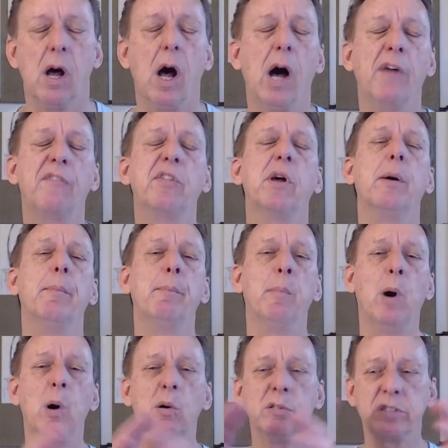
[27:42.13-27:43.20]
of the
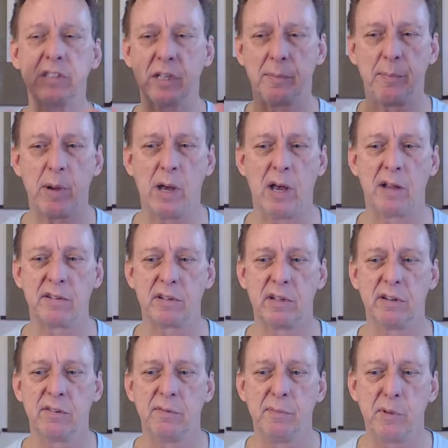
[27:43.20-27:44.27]
most
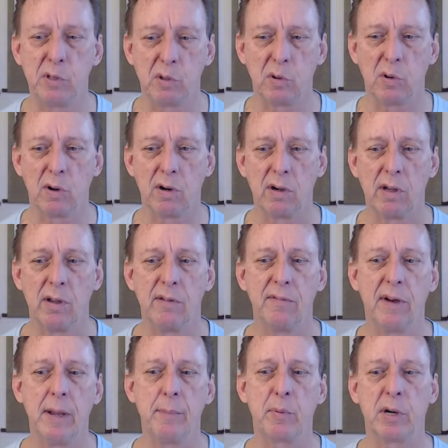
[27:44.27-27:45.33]
positive, pure
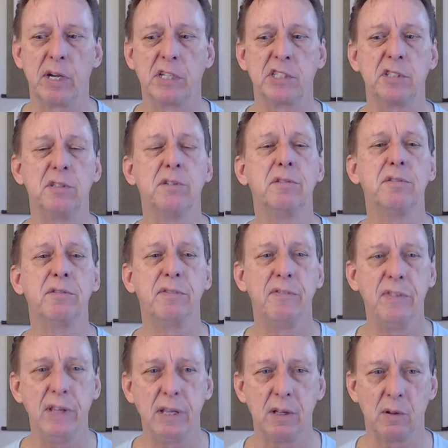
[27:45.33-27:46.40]
vibrational
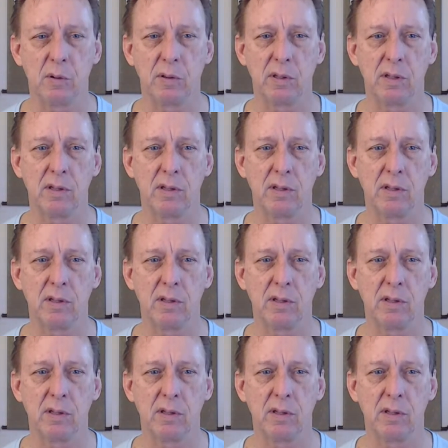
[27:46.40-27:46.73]
field.